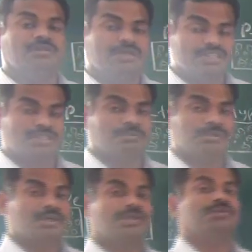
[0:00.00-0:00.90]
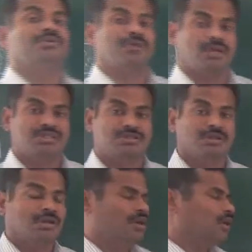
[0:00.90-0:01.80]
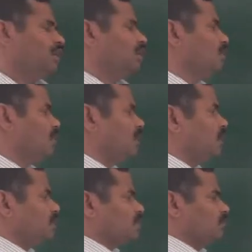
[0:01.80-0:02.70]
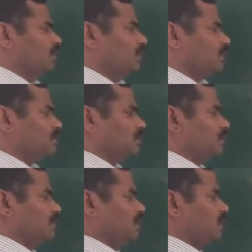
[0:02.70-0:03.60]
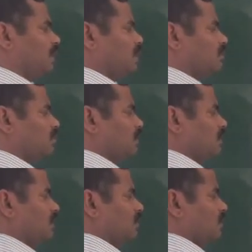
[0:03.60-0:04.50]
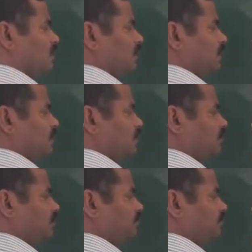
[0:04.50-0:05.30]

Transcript: they will disappear and neutralize. And they will create some layer. They will create some layer like that.